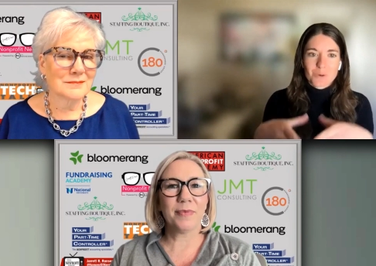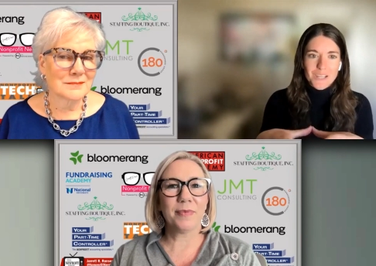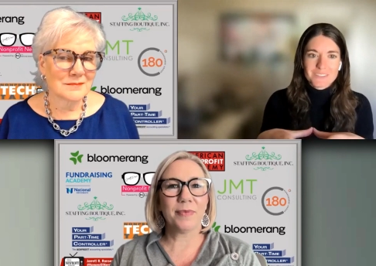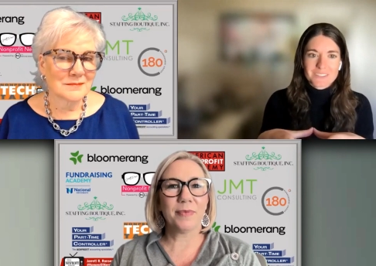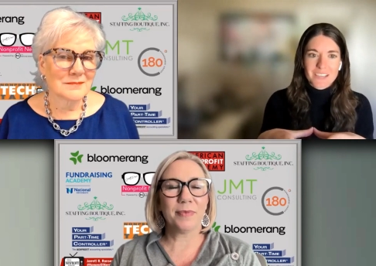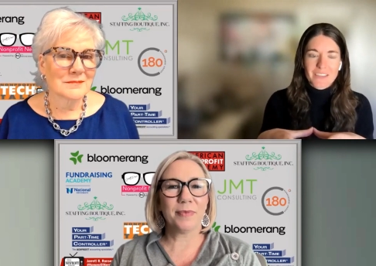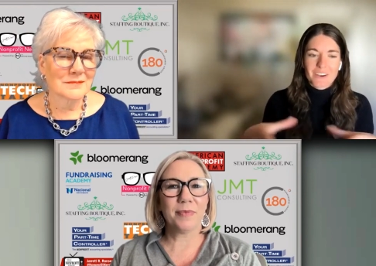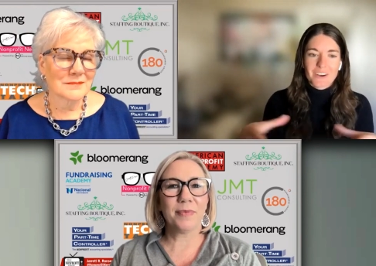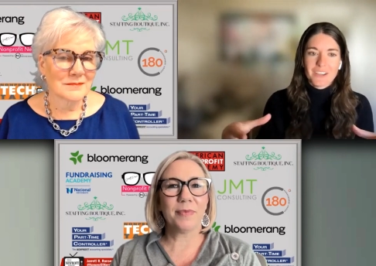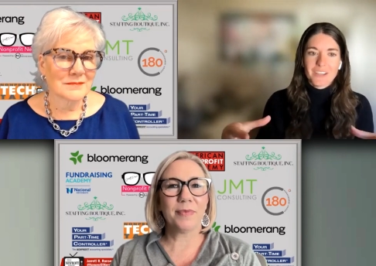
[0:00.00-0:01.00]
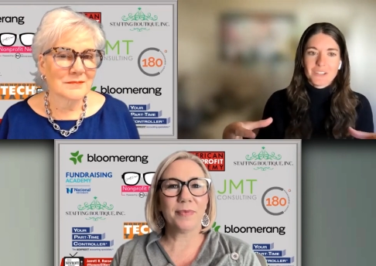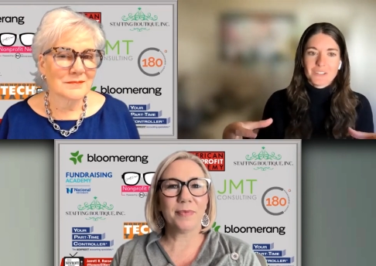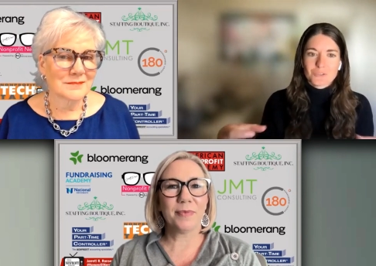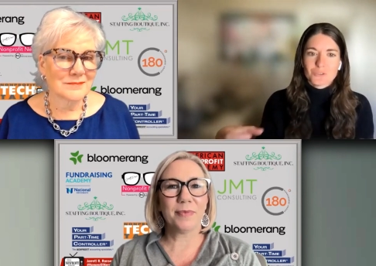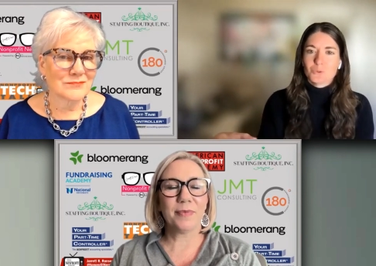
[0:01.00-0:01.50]
Speaker 1: brains together
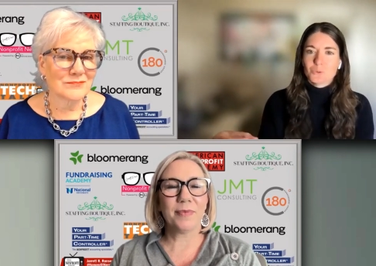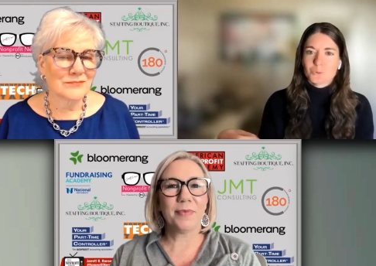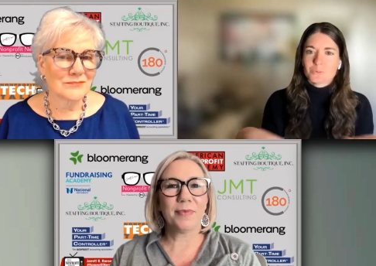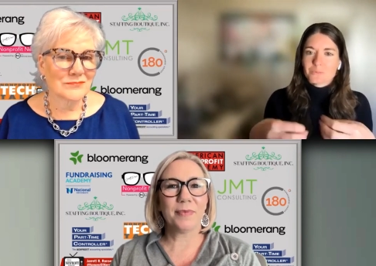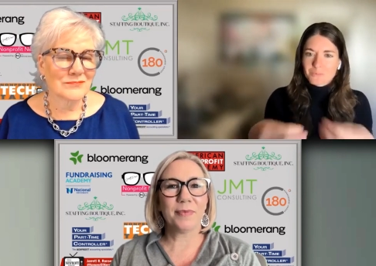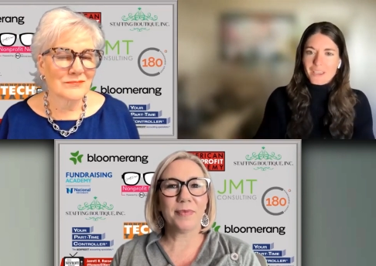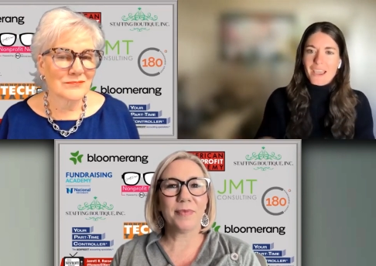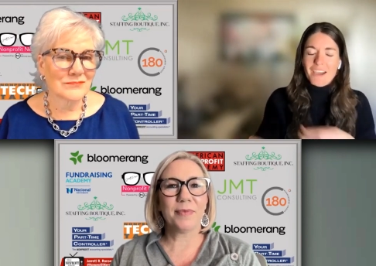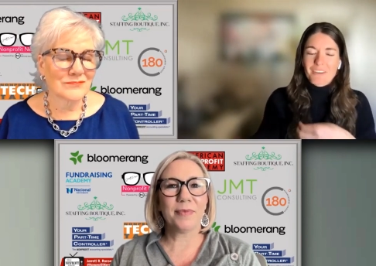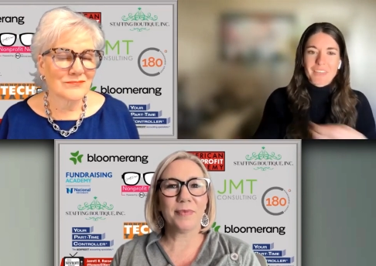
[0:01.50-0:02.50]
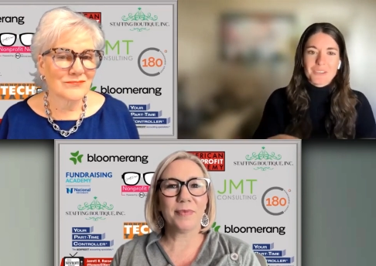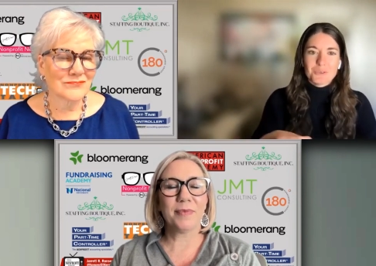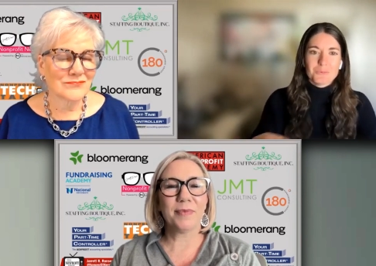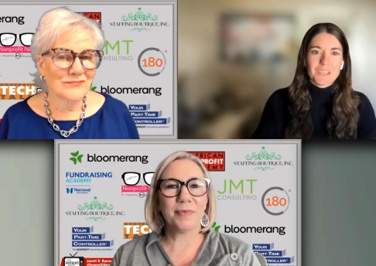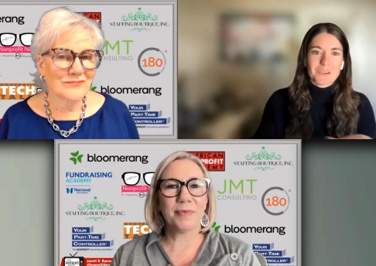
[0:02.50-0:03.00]
to to have that
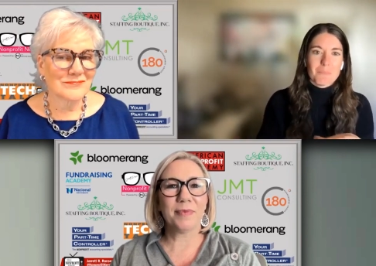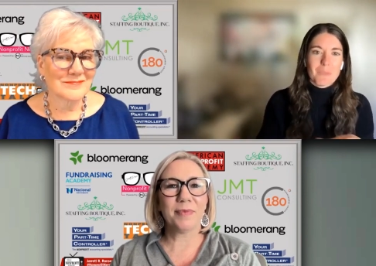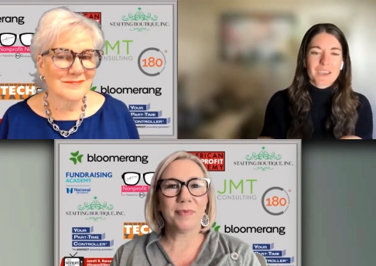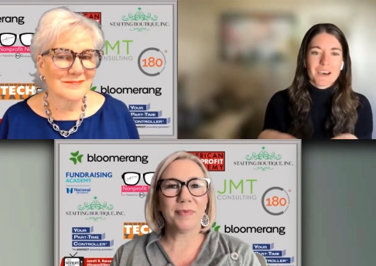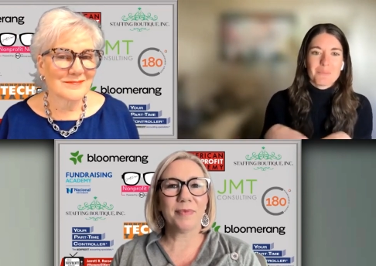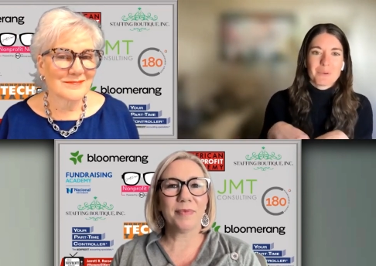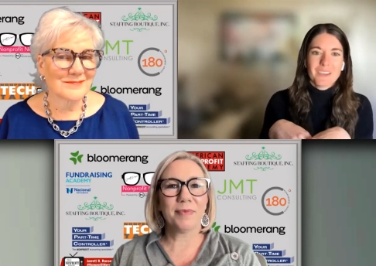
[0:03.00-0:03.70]
unique makeup